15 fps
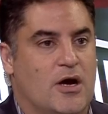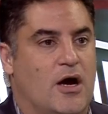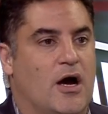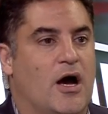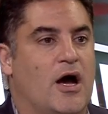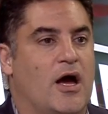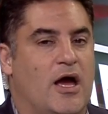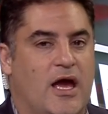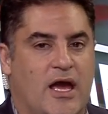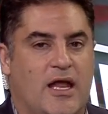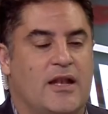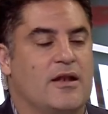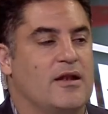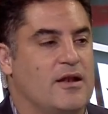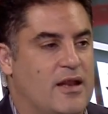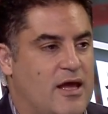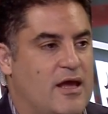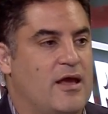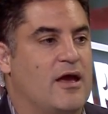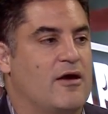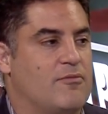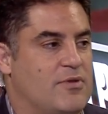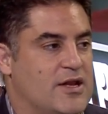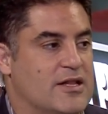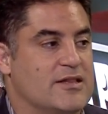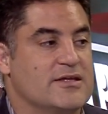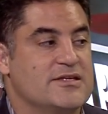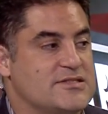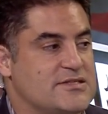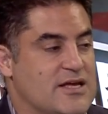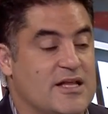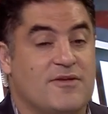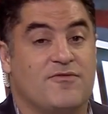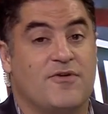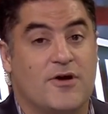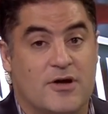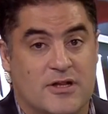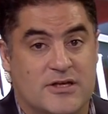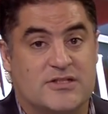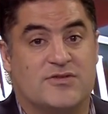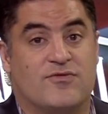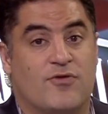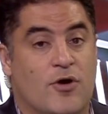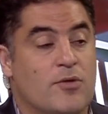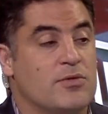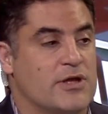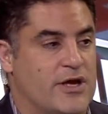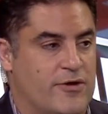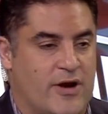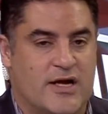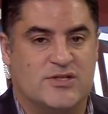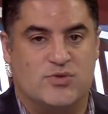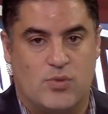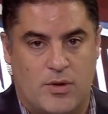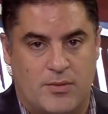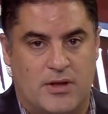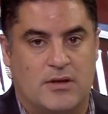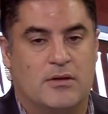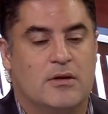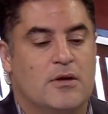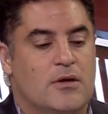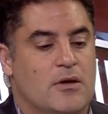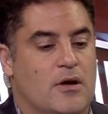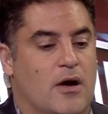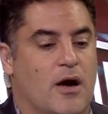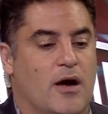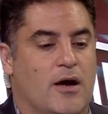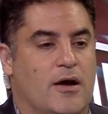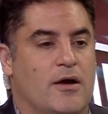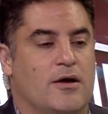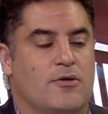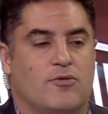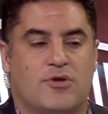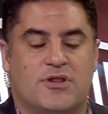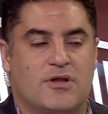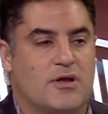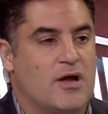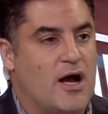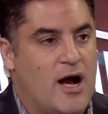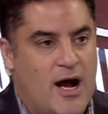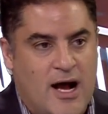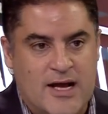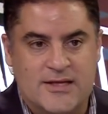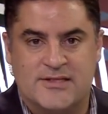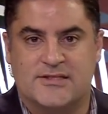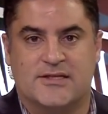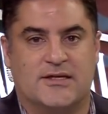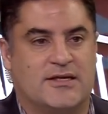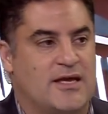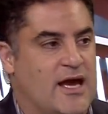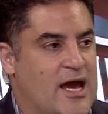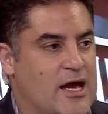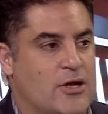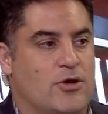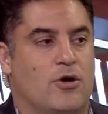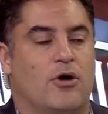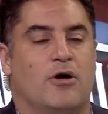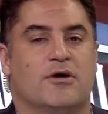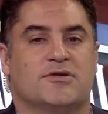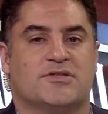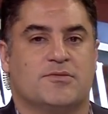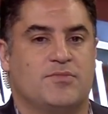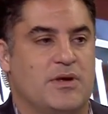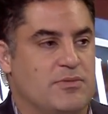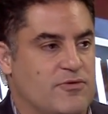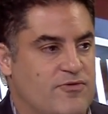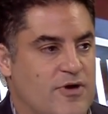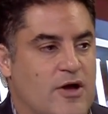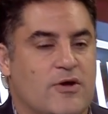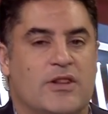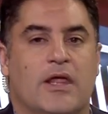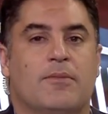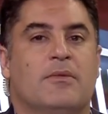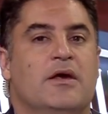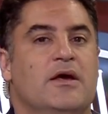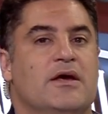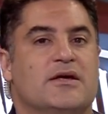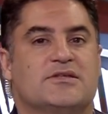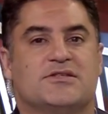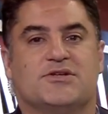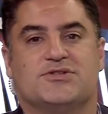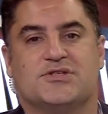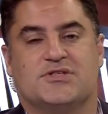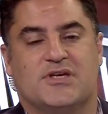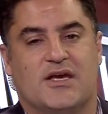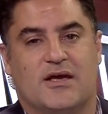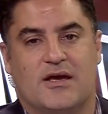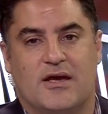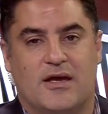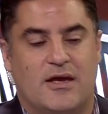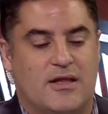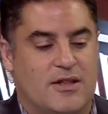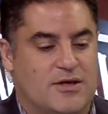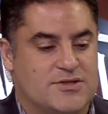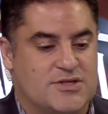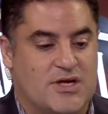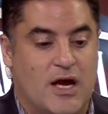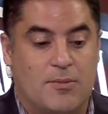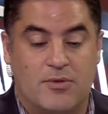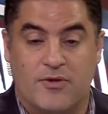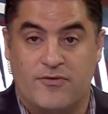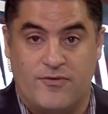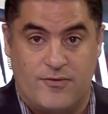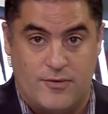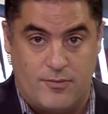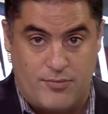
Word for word: Uh, and they have been at least, at the very least, verbally harassed women uh, with constant catcalls and people following them. Because there's there's a couple of